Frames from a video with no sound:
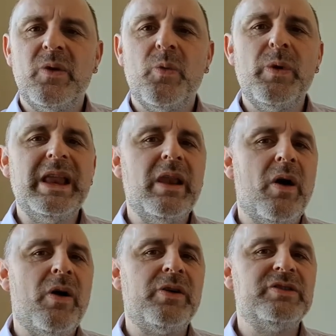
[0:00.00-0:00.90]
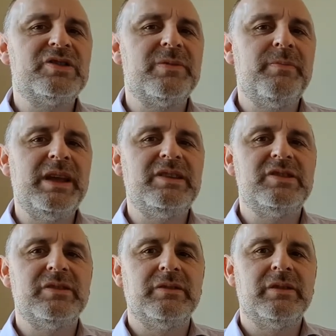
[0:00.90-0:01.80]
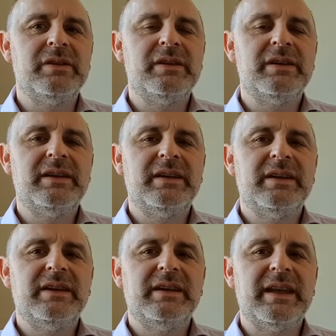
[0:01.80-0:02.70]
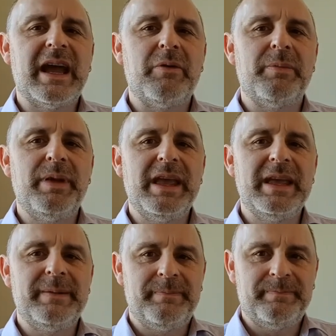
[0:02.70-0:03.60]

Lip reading: We long to meet you in our pain.